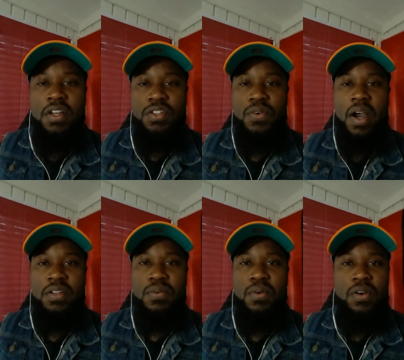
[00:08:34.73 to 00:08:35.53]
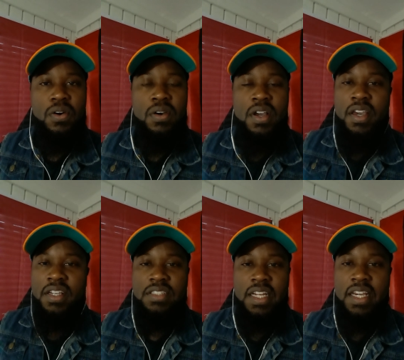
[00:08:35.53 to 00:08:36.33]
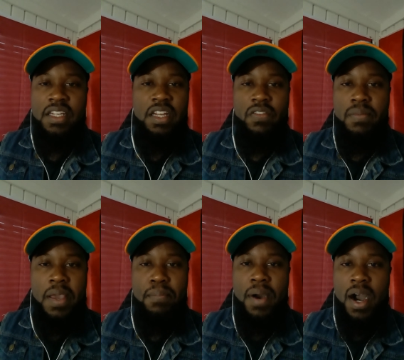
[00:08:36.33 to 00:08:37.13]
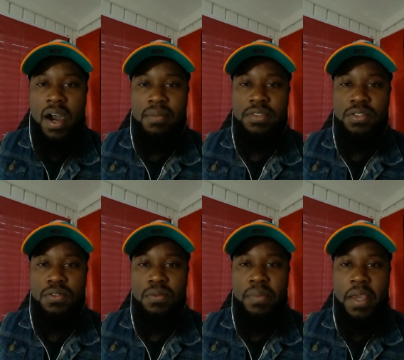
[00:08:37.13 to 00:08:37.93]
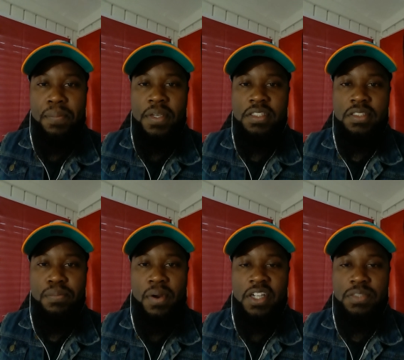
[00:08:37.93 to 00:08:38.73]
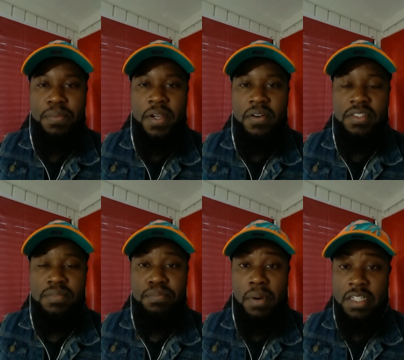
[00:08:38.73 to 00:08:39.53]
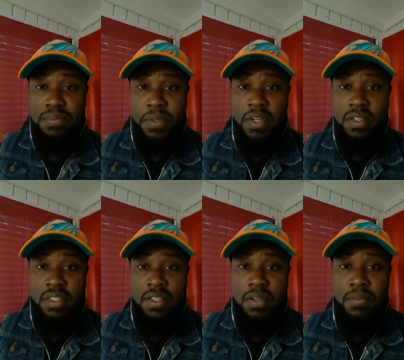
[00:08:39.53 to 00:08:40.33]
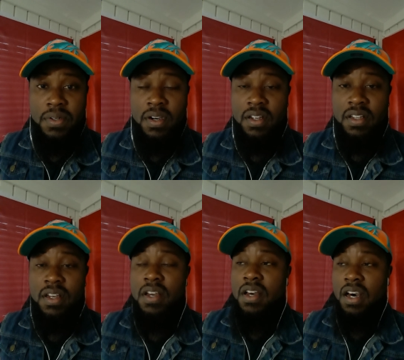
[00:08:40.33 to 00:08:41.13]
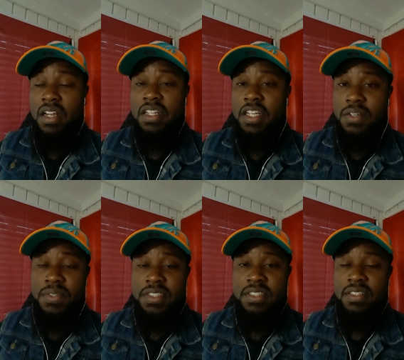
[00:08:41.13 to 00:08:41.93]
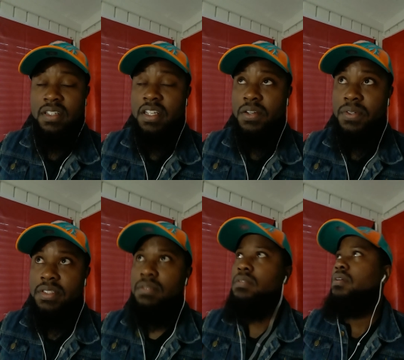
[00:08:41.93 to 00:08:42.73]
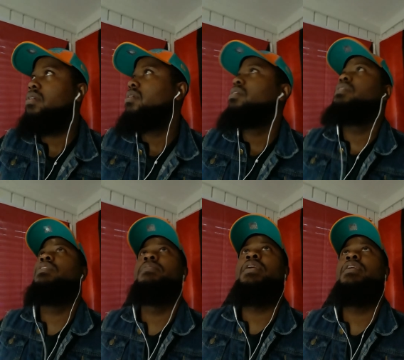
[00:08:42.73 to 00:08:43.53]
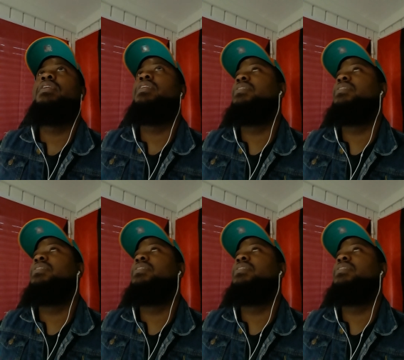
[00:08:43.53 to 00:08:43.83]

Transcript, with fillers: throughout the world. He's like, they can never make bombs to make peace and prosperity, prosperity, liber, uh, uh, literacy, literate. Oh my God,